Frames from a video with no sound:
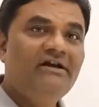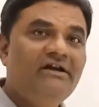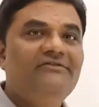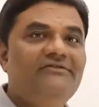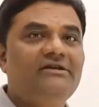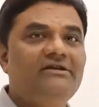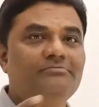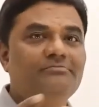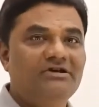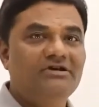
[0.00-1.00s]
we can
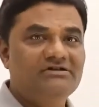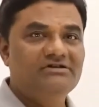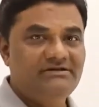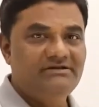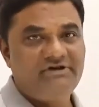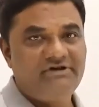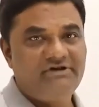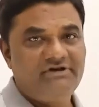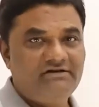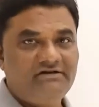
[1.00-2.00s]
merge them
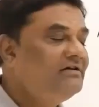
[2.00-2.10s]
together.